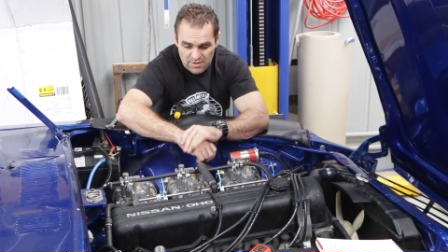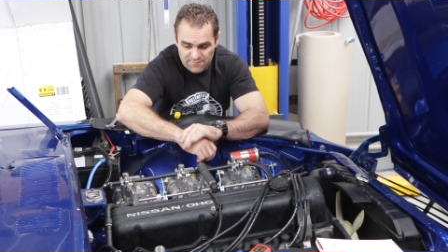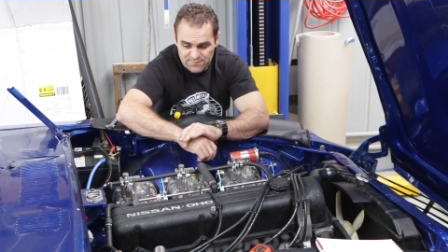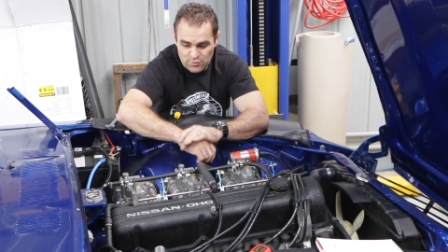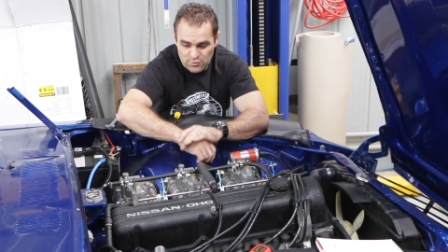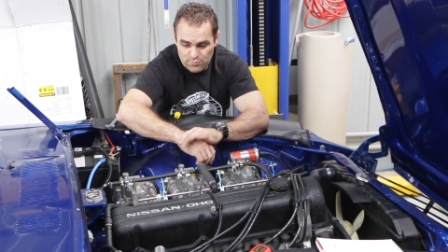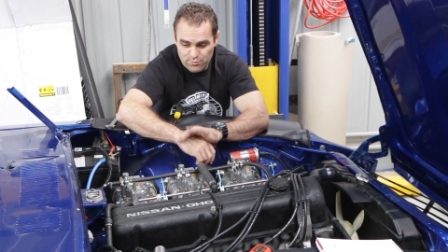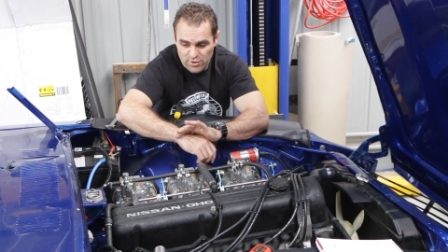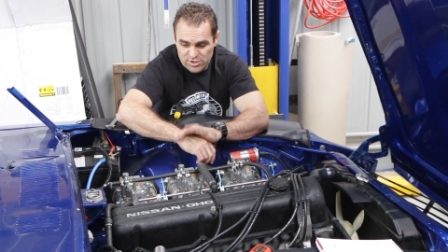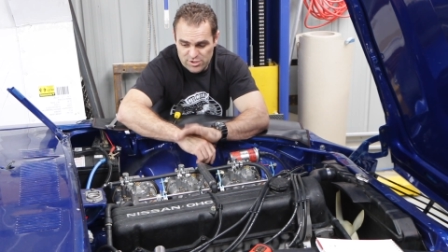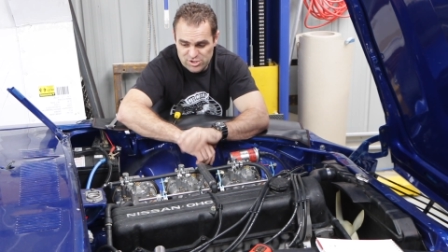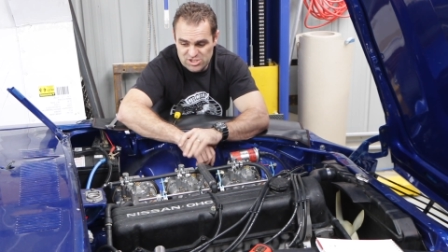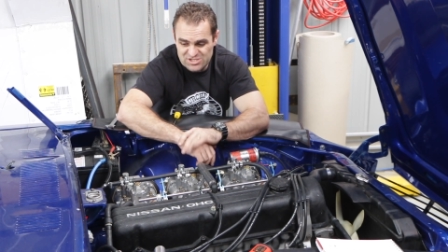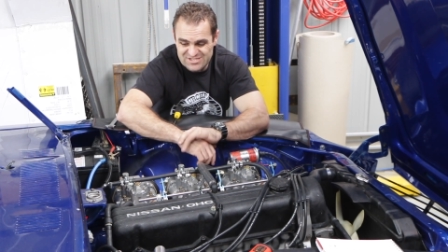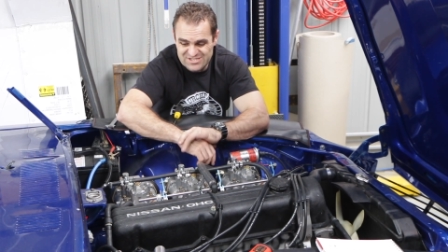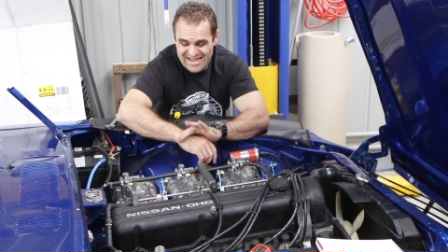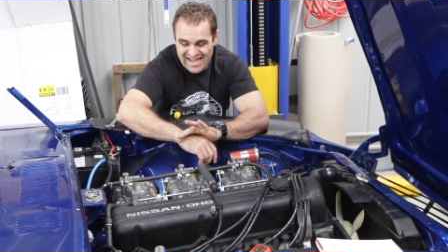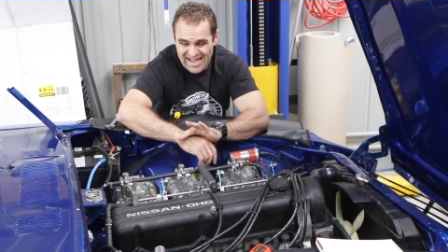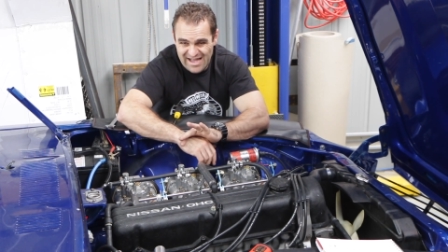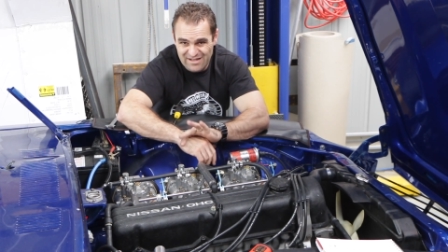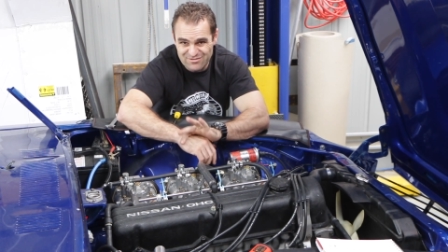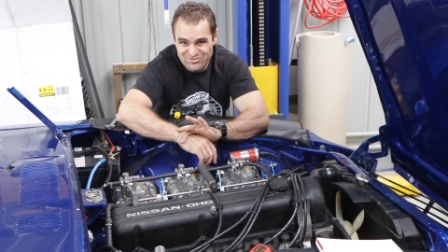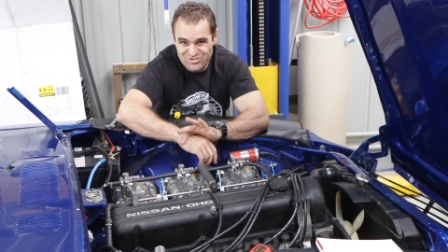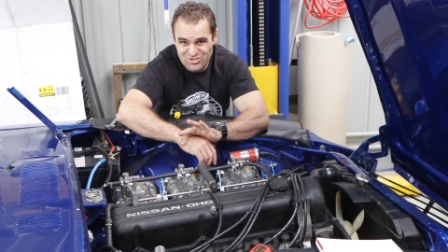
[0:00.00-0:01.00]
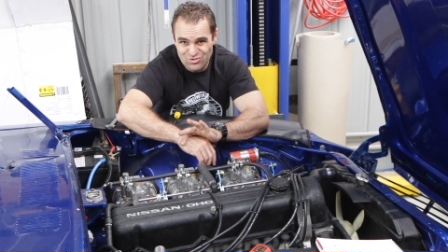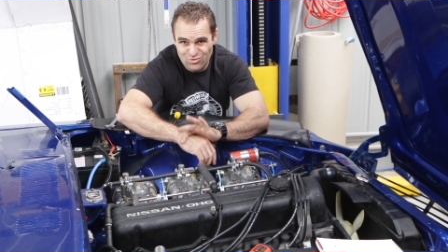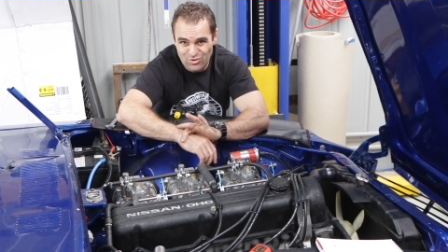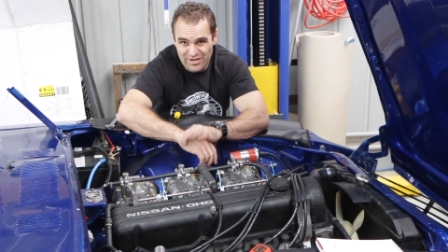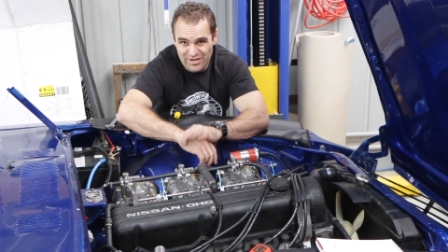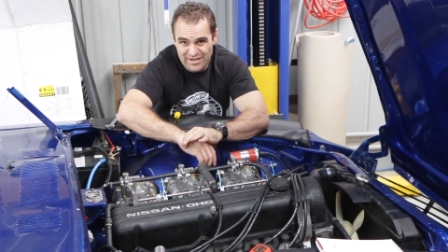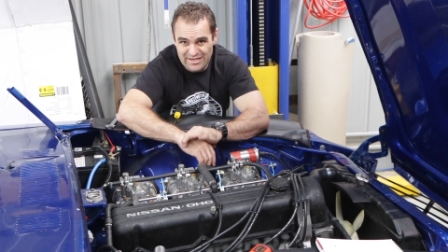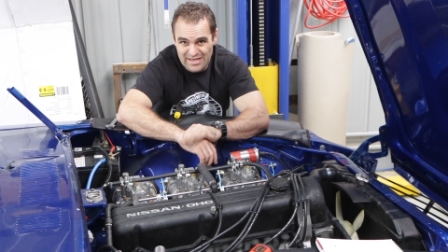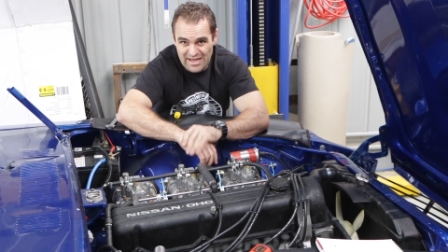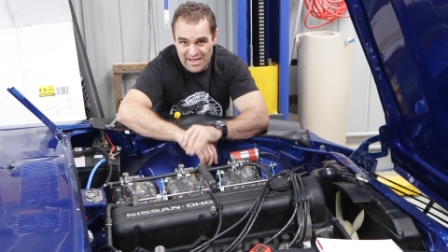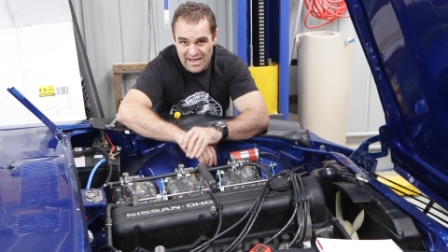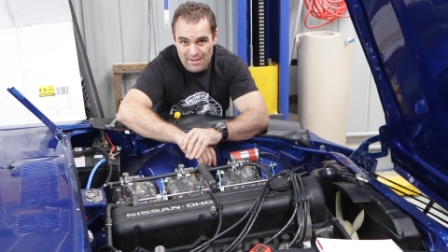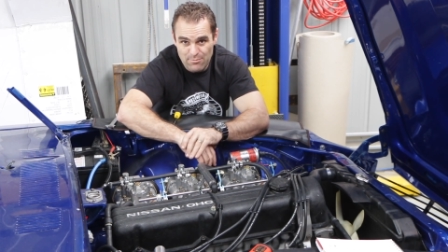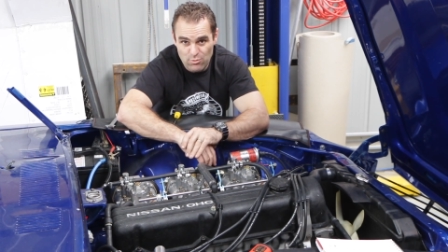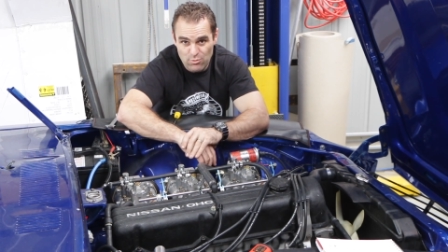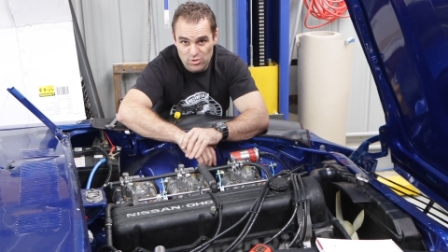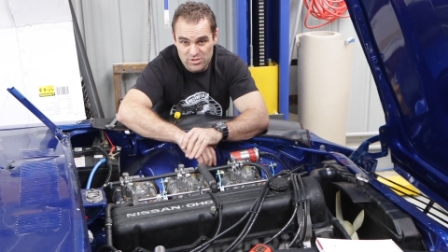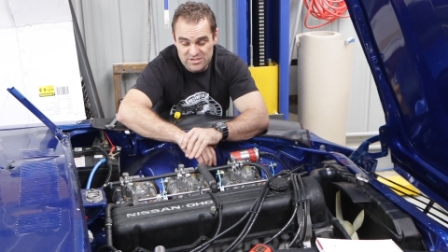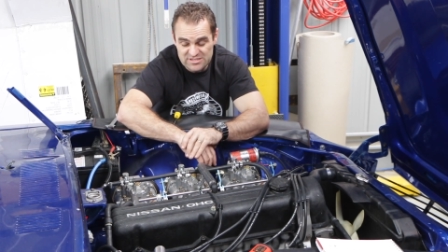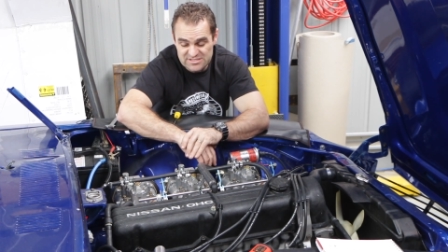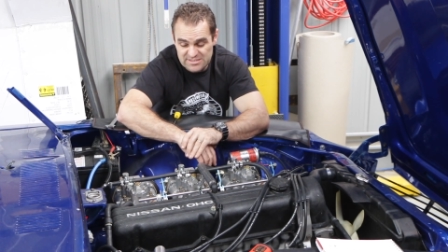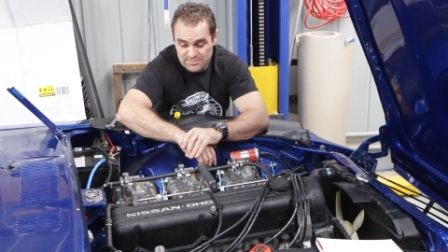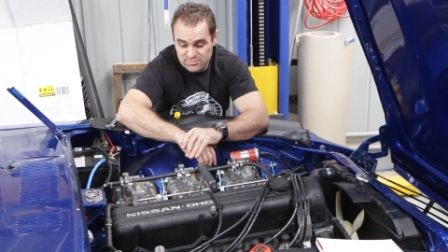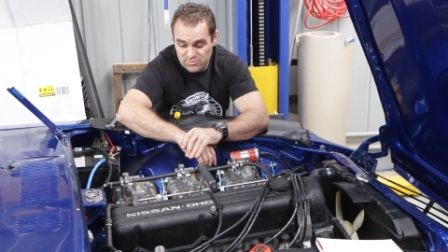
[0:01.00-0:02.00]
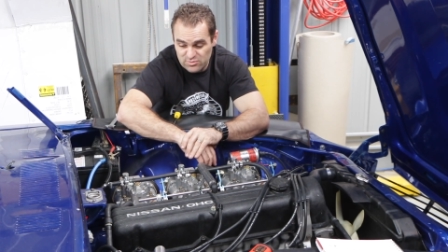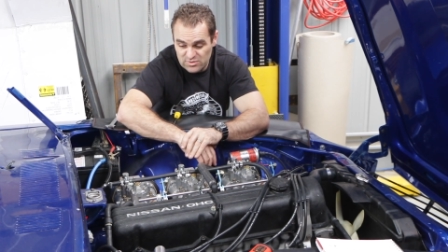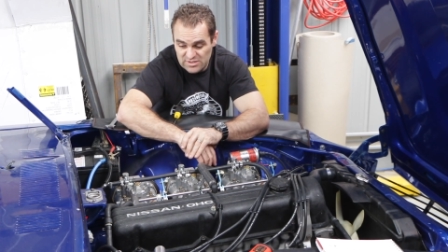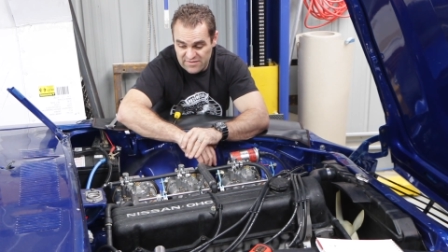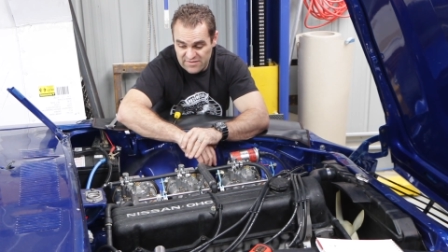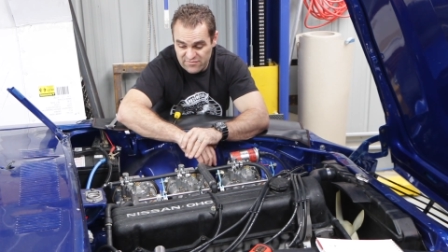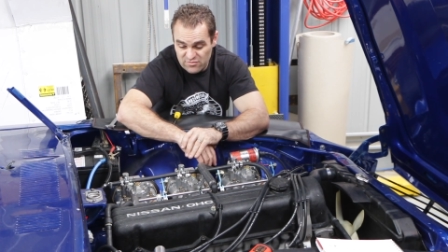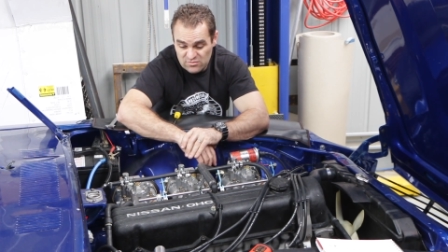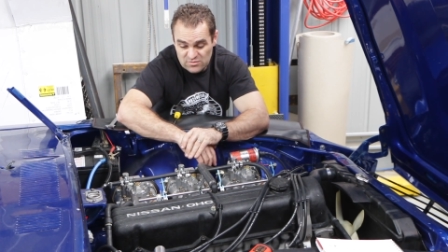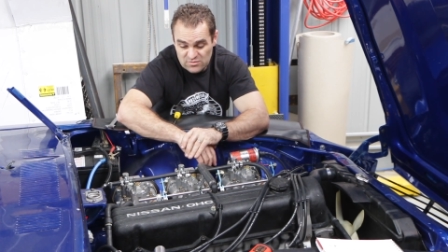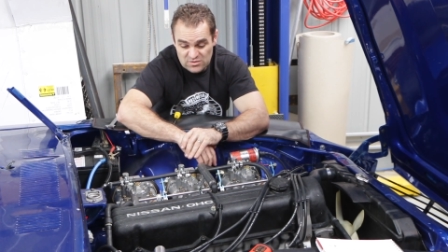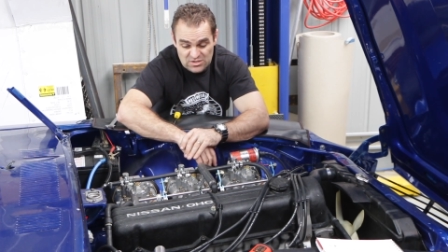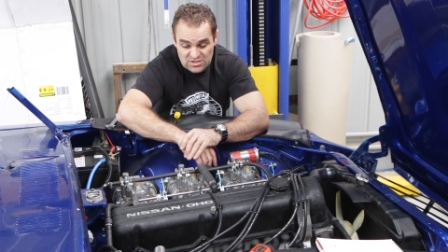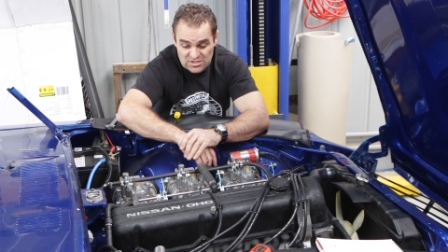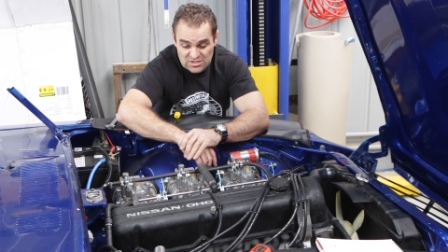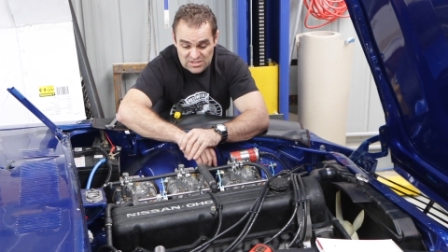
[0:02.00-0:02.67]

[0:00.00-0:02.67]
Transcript: fuel pressure down to a more acceptable level.